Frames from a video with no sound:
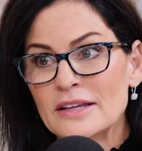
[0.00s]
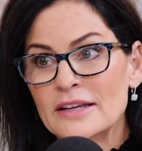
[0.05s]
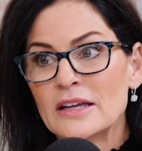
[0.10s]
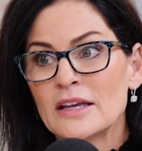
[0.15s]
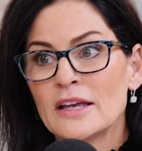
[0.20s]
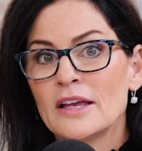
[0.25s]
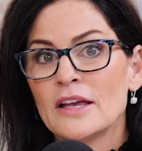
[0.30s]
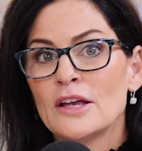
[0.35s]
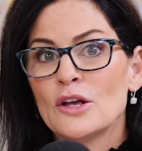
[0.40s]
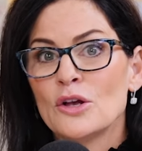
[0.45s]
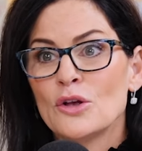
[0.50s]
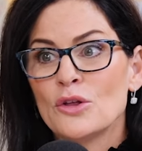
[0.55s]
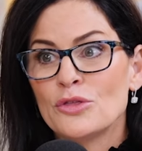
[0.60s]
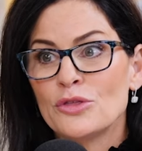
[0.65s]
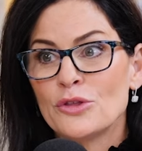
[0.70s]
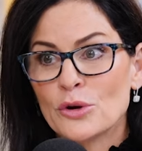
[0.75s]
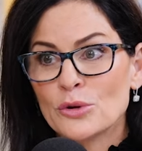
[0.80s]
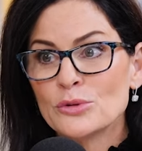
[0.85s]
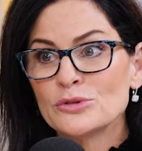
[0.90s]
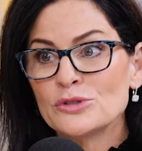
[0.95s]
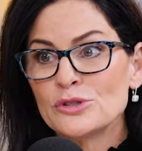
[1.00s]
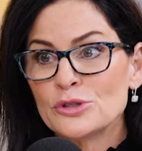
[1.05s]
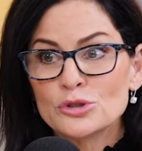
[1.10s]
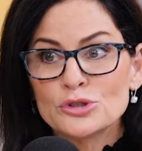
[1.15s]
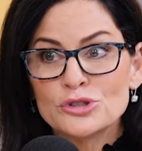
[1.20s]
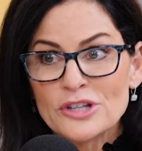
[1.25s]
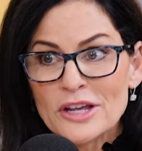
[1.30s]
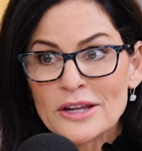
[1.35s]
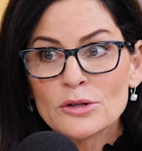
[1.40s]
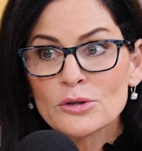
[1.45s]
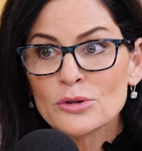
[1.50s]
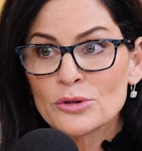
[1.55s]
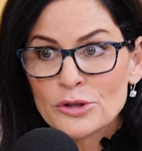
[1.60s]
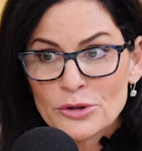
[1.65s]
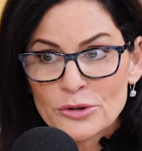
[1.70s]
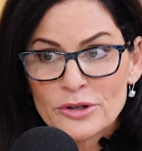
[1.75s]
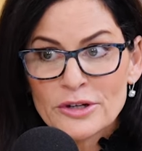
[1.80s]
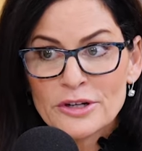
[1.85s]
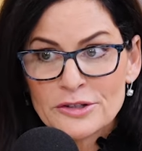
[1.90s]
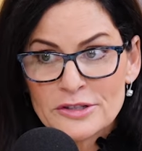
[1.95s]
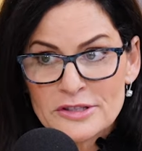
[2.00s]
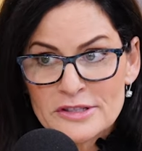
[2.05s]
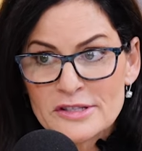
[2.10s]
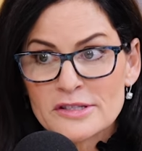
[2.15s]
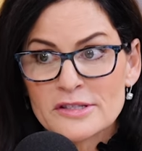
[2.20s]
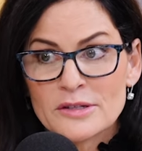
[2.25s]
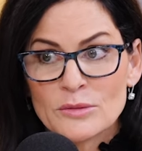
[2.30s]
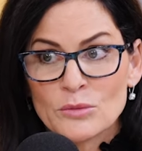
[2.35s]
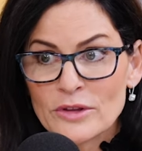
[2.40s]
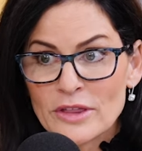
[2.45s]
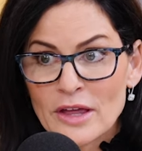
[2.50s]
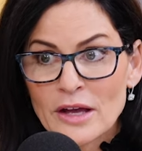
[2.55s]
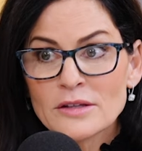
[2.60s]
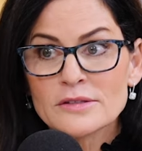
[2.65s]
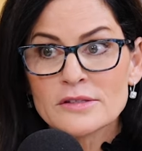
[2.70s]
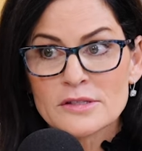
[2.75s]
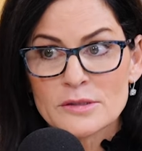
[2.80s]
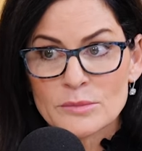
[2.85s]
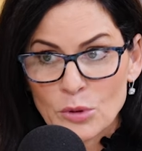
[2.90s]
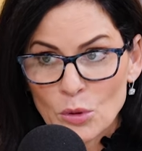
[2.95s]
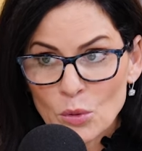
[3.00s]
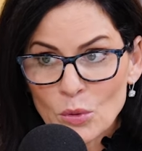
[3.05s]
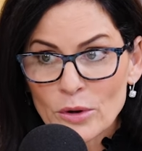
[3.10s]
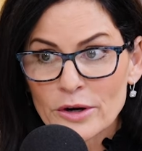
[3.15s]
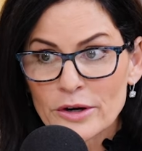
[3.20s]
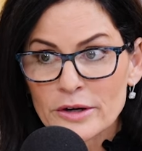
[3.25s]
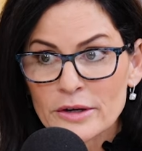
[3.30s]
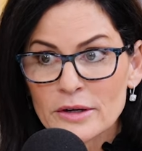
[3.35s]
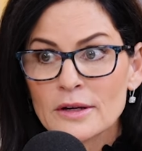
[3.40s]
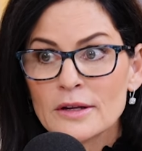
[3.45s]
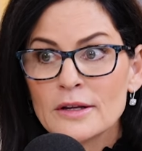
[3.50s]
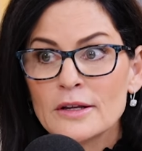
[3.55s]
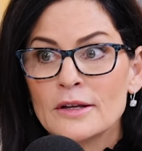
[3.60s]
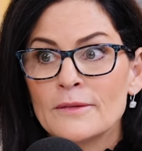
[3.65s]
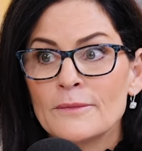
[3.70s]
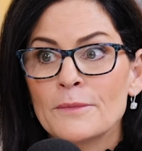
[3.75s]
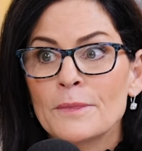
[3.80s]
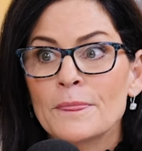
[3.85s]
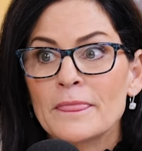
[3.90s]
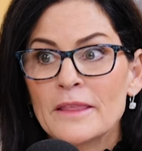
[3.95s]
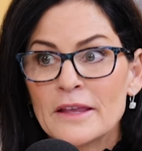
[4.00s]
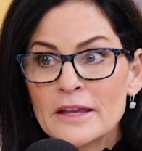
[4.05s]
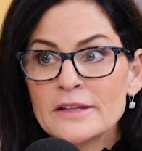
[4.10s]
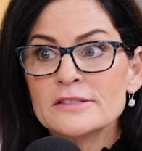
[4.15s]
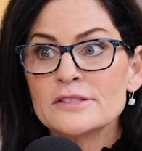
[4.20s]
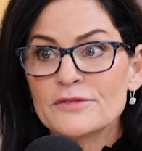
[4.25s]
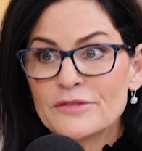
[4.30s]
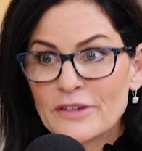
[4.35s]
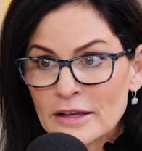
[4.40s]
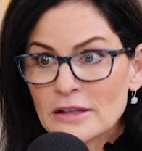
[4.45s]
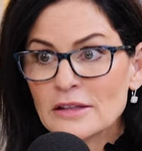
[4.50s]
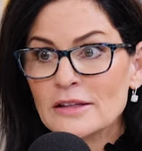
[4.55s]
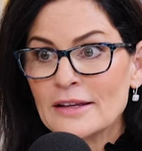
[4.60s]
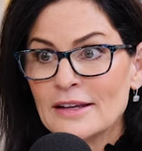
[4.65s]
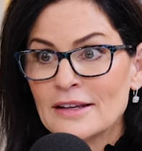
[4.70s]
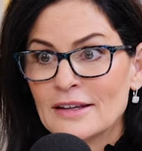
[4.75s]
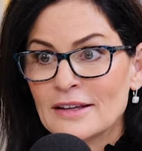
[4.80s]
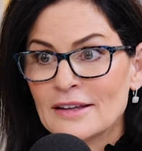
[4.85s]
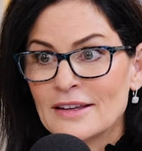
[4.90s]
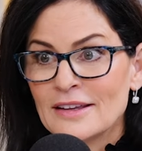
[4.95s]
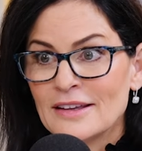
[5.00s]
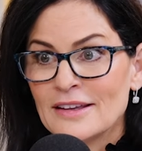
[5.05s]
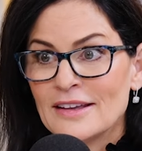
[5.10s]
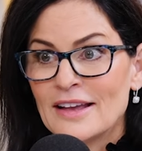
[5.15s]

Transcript: Like, those, your genital urinary system without support is failing.